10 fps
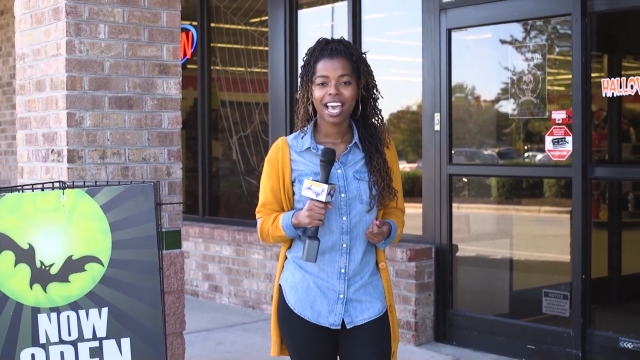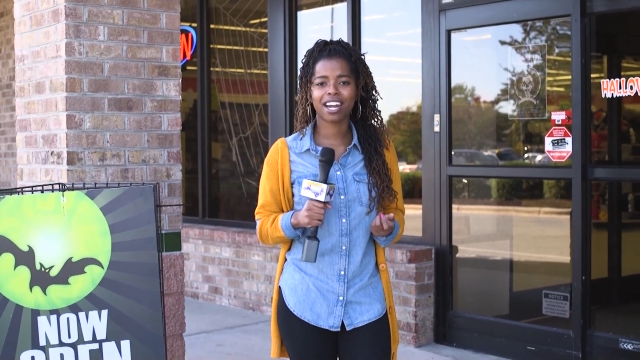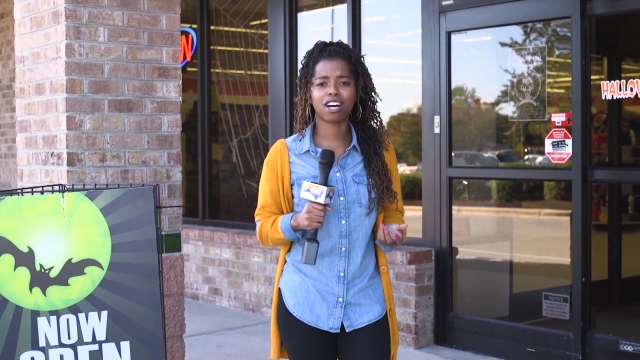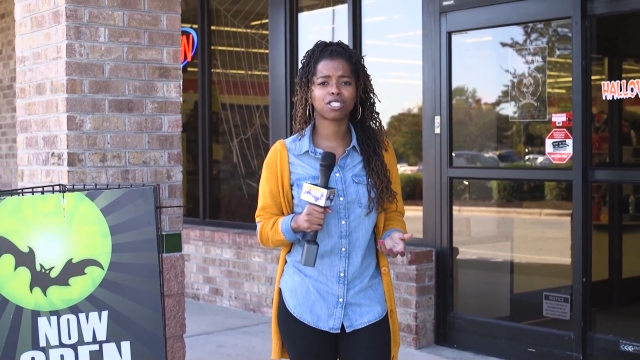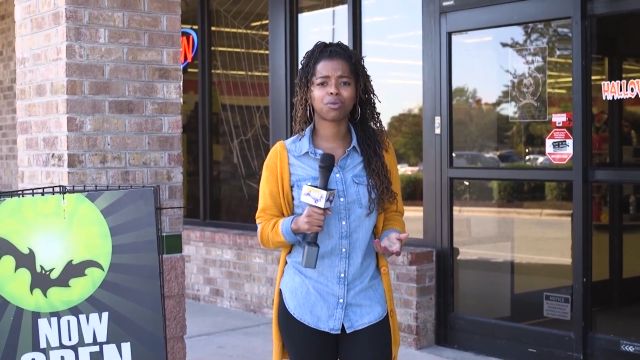
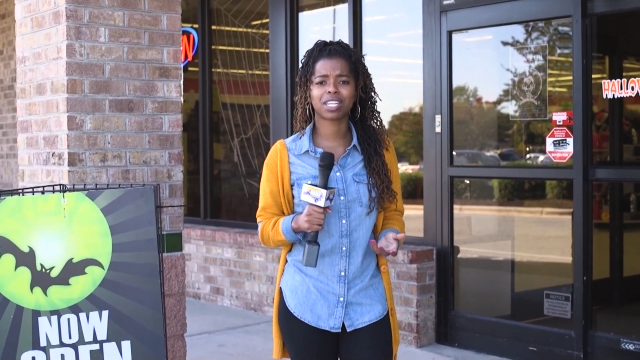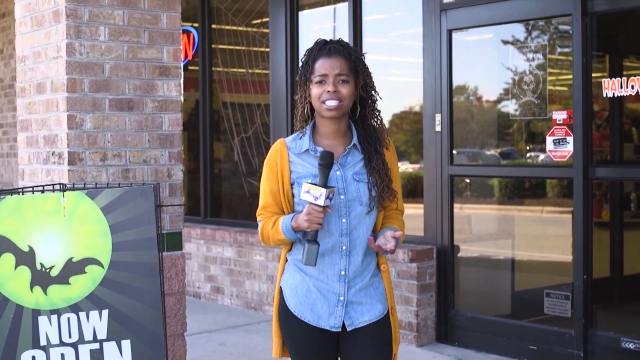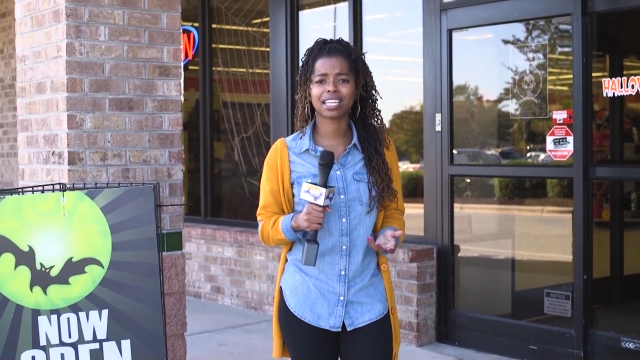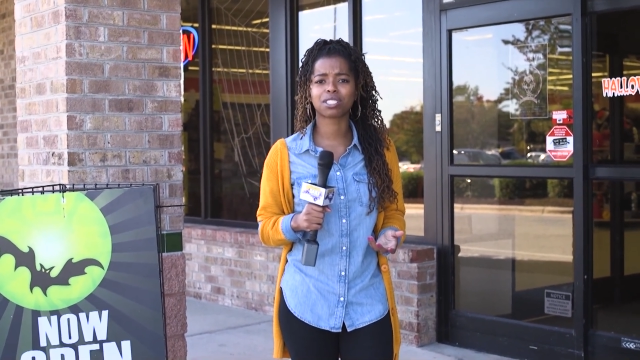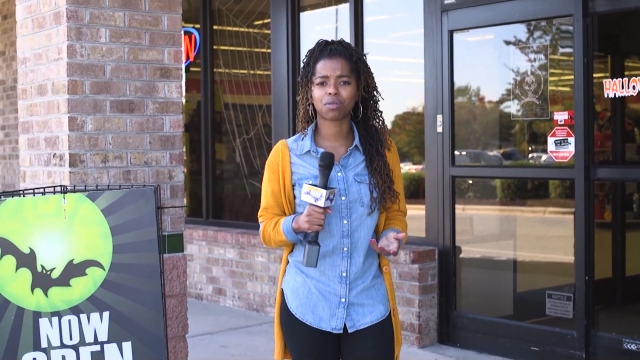and also what it
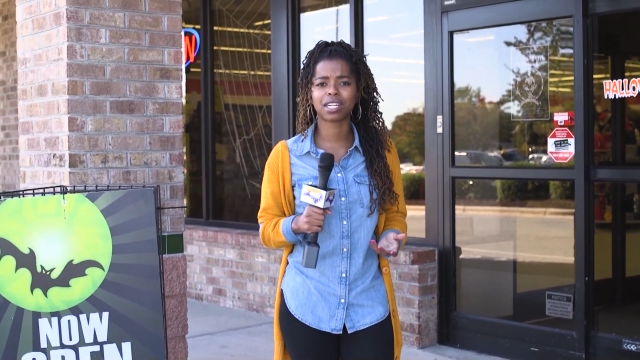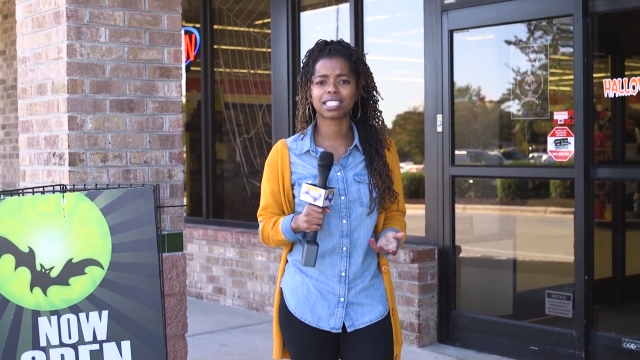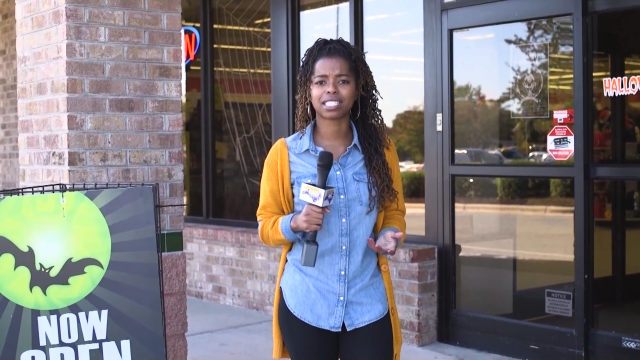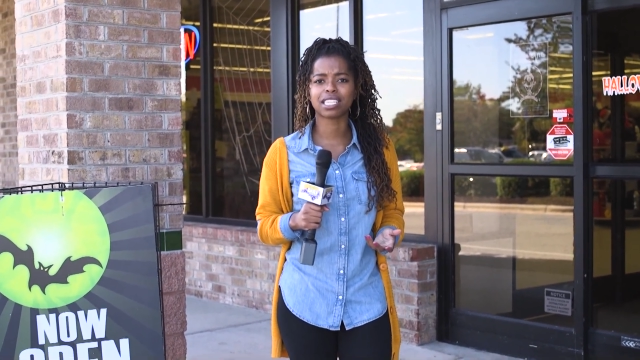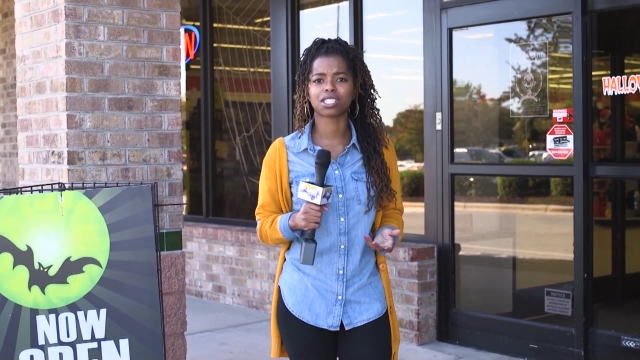takes to run a
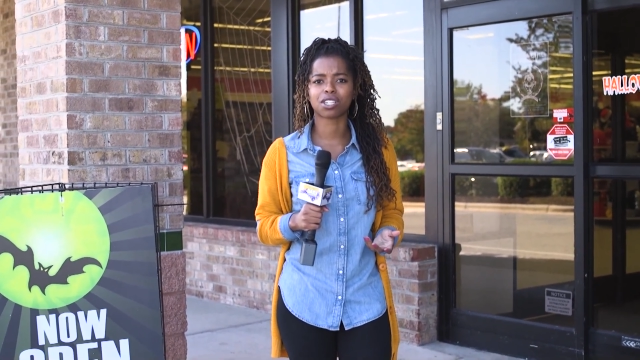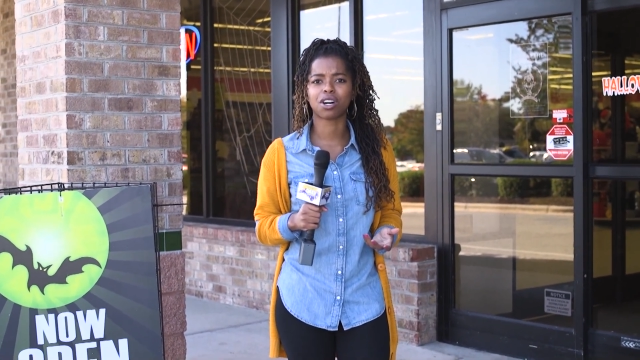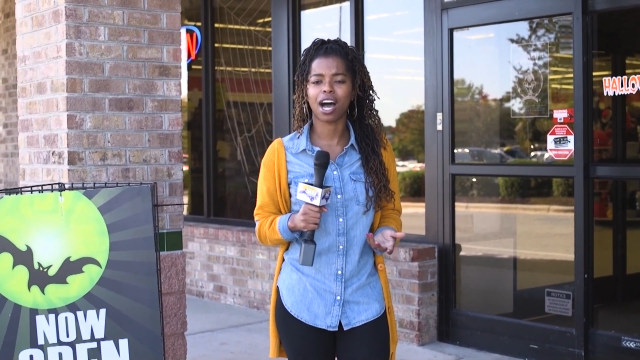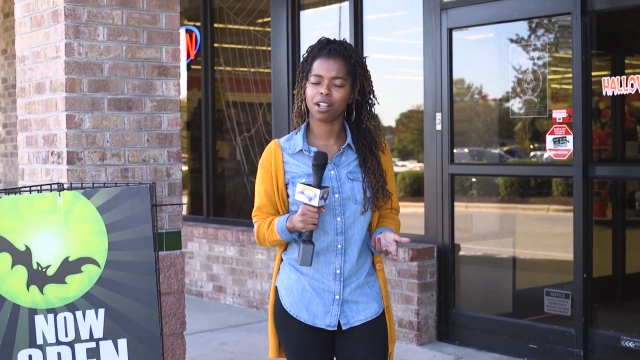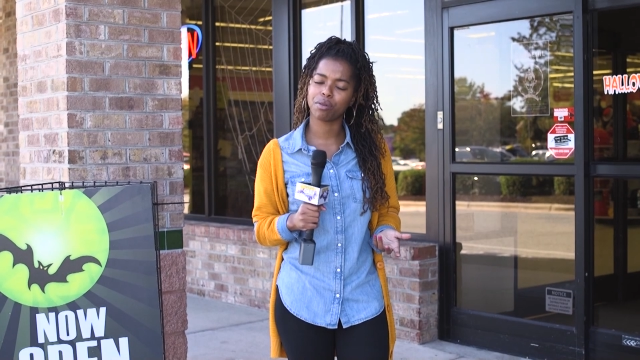
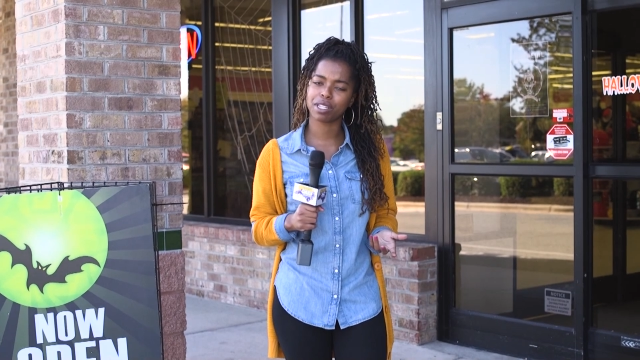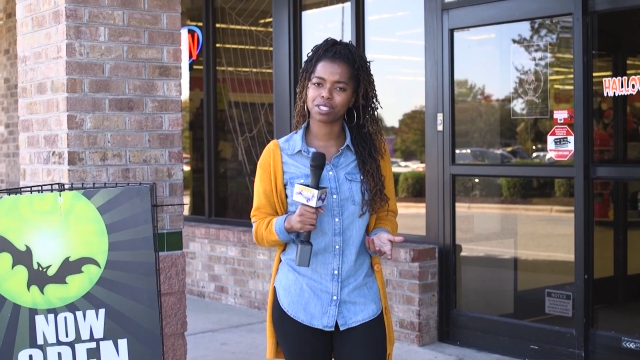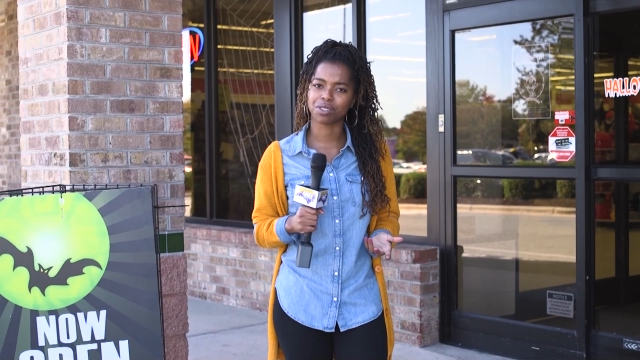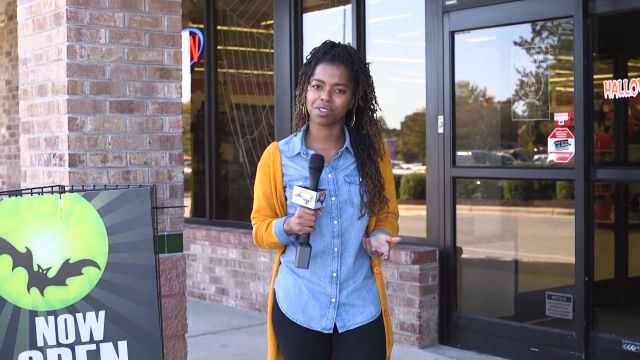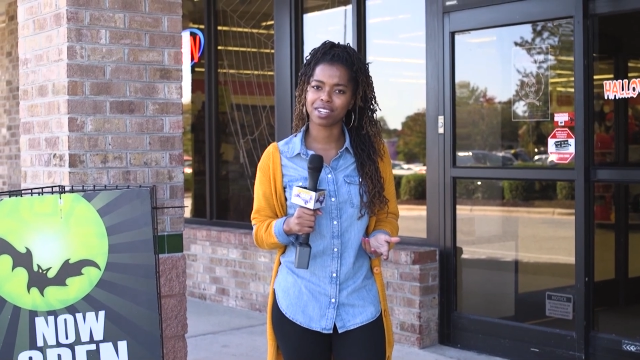seasonal Halloween
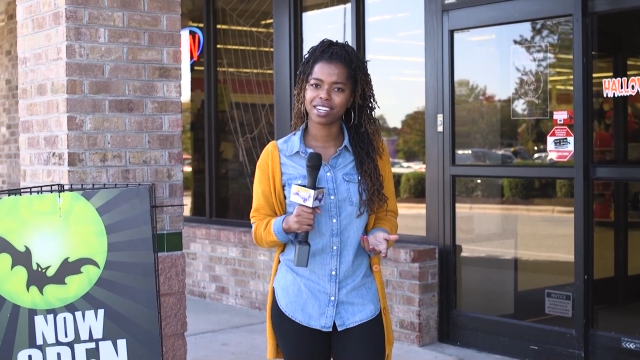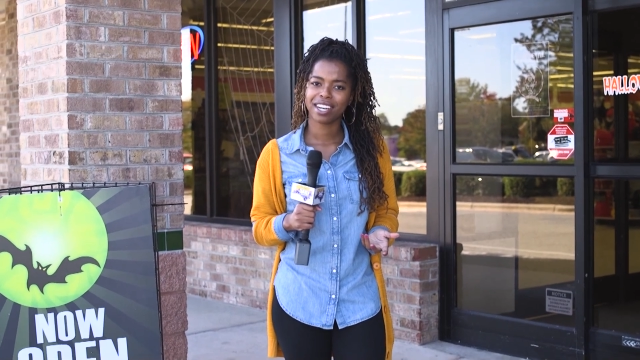store.